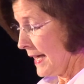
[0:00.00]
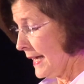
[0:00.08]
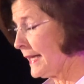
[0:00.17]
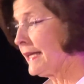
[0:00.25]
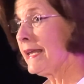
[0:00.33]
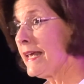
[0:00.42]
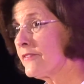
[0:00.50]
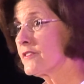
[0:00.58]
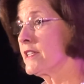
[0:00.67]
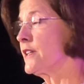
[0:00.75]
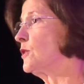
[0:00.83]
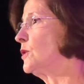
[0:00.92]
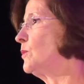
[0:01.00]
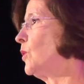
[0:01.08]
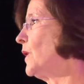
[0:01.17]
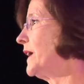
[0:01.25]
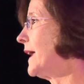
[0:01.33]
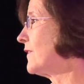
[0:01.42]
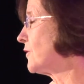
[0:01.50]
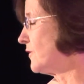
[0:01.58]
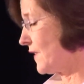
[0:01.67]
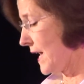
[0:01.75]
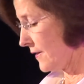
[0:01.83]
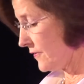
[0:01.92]
And I left Sinclair and Boyd after
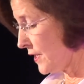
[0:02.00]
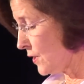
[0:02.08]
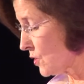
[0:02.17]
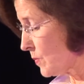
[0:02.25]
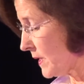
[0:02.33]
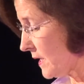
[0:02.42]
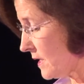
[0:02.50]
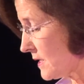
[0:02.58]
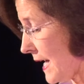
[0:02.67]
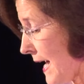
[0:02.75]
5 years because